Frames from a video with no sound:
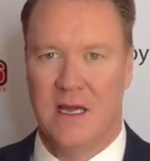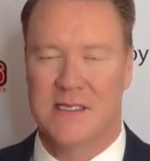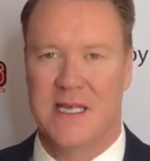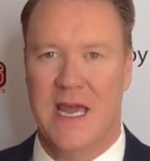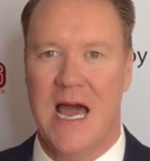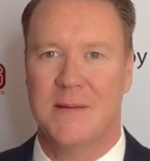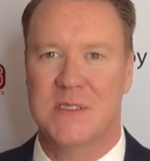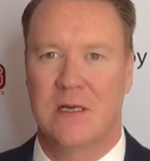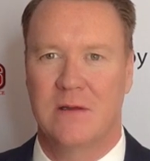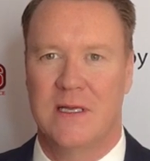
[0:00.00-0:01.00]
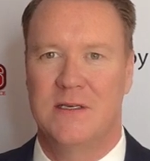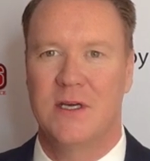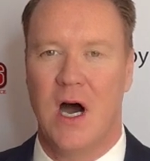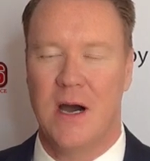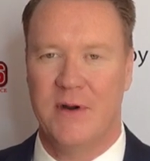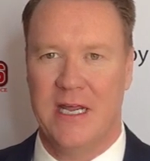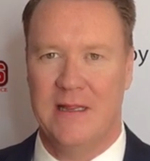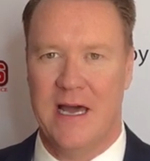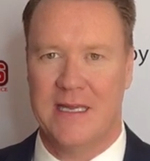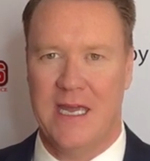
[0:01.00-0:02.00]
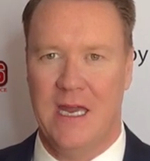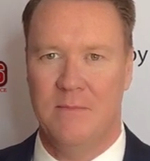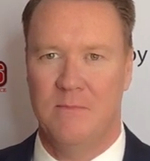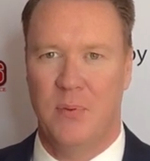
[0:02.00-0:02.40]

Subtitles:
as they absolutely dominated that game,